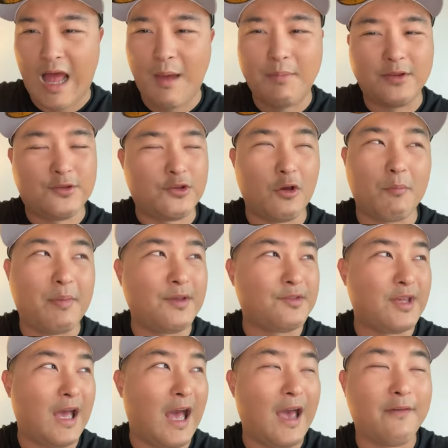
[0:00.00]
I've been so
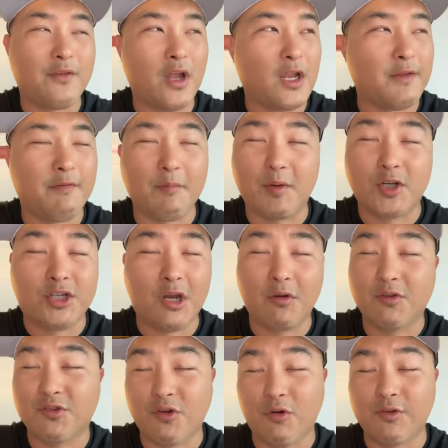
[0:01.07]
busy. I've not even been
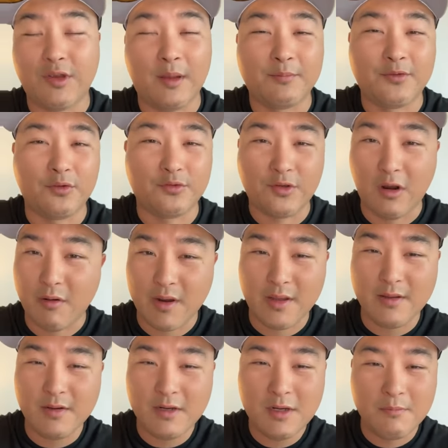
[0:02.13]
sharing stories. I'm so
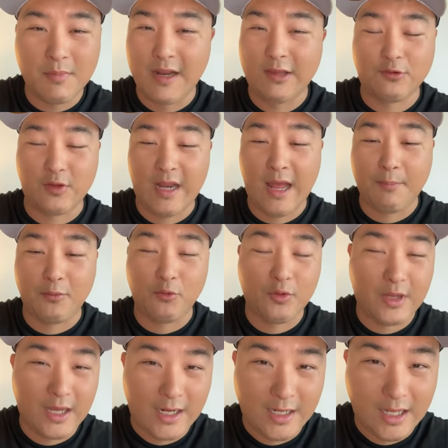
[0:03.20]
sorry. But that's what happens
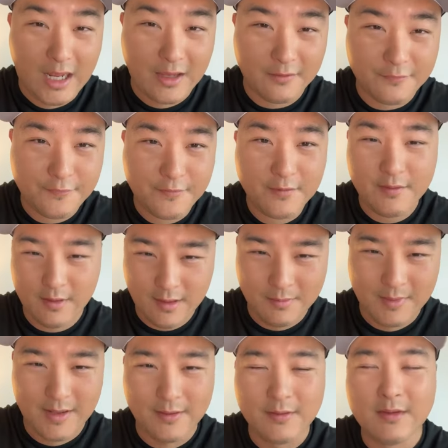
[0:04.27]
when you got a life.
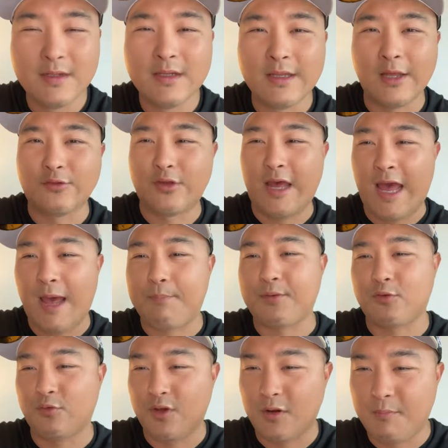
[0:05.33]
Amen. That's what
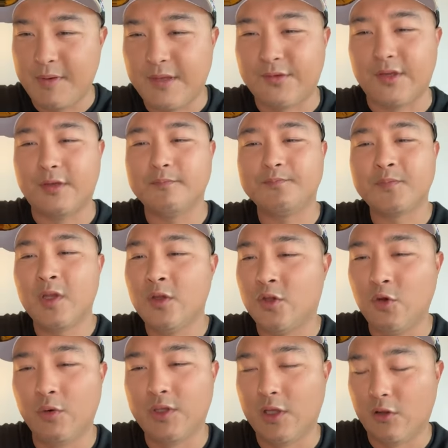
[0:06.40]
happens when you're busy
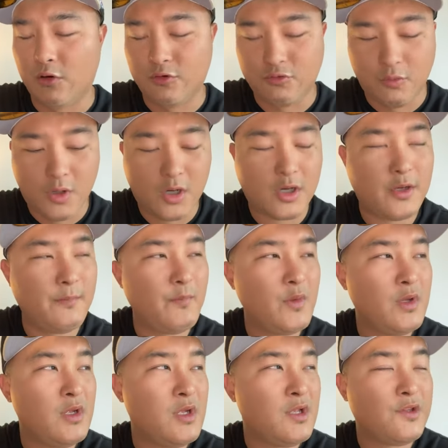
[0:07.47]
doing the Lord's work.
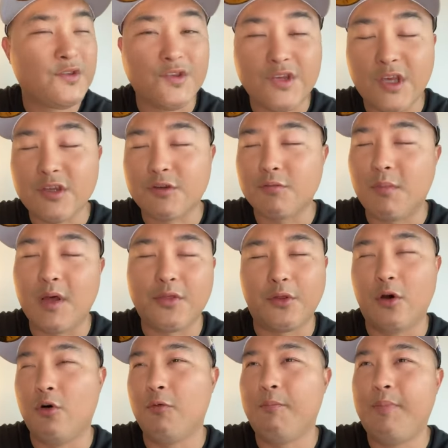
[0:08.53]
Six
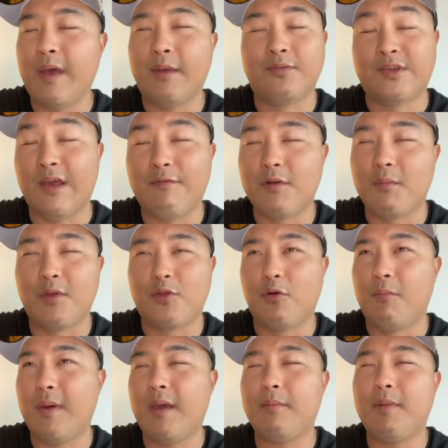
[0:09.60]
month old baby, seven month
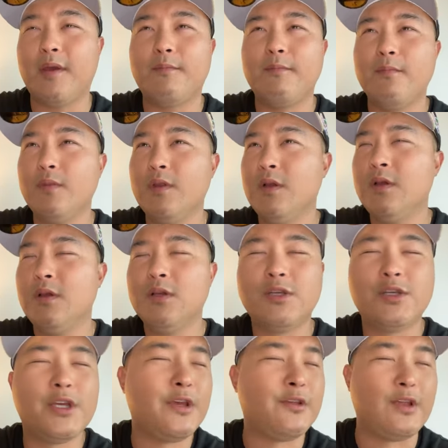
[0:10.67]
old baby.
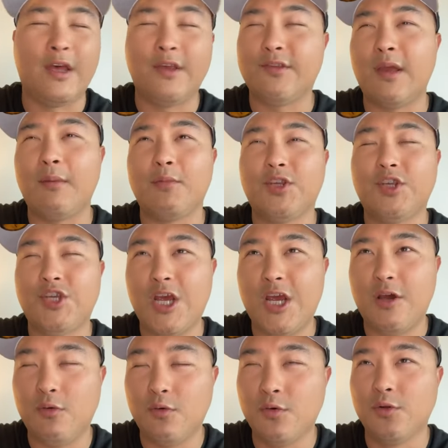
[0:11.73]
His name is
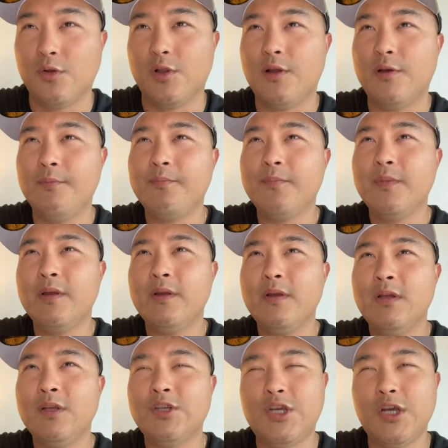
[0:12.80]
Cheul.
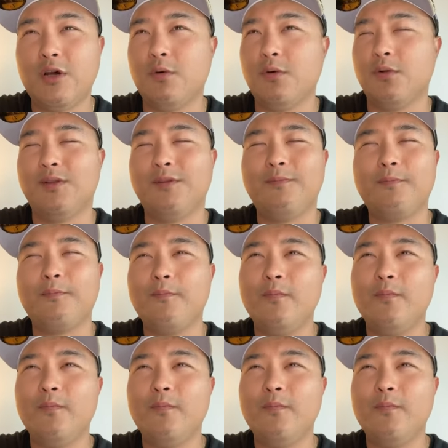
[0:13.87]
Cheul.